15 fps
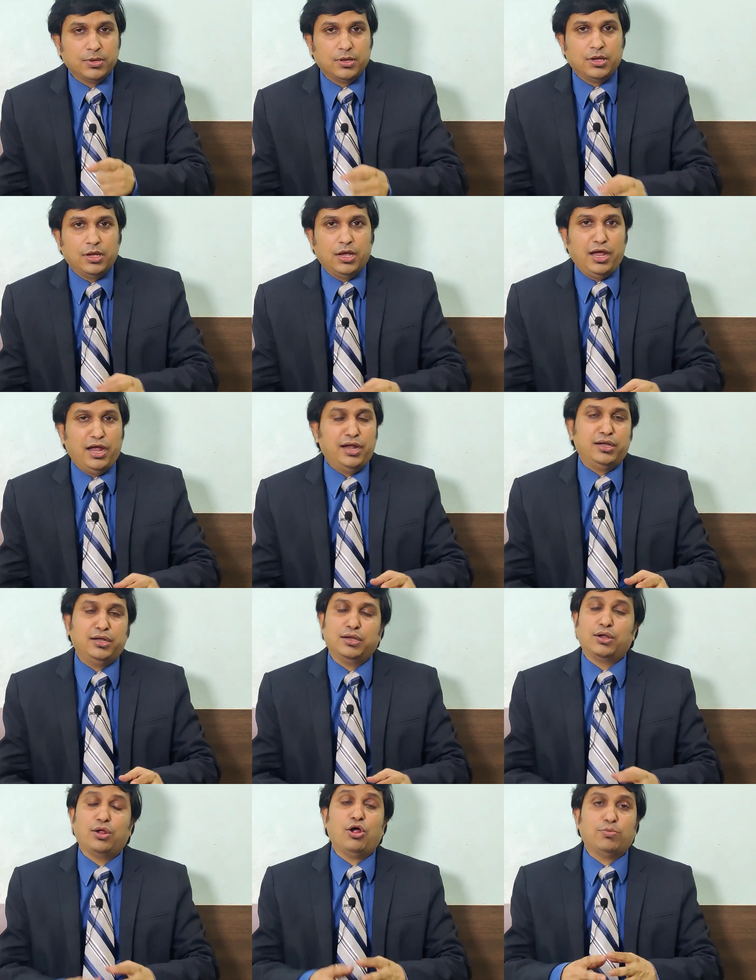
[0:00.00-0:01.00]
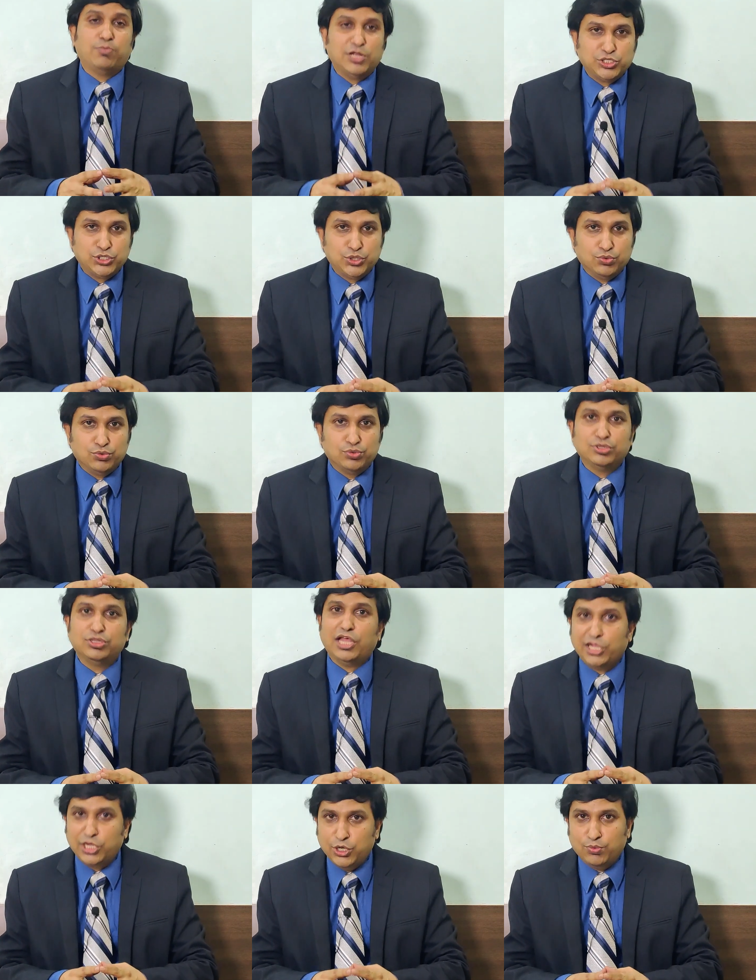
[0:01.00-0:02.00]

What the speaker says: and God bless you. Thank you.